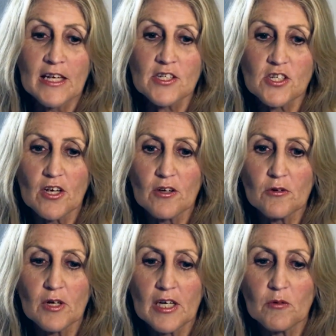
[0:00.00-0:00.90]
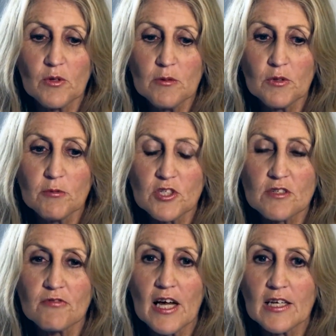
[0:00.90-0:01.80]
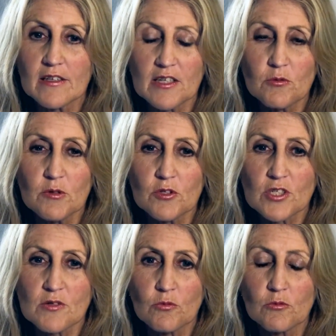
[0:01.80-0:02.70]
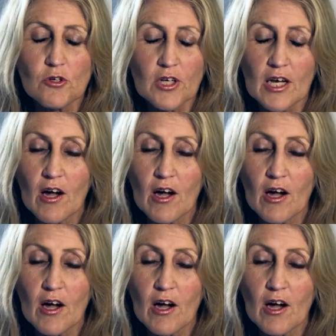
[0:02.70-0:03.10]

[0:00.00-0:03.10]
So we were just finding that we were just working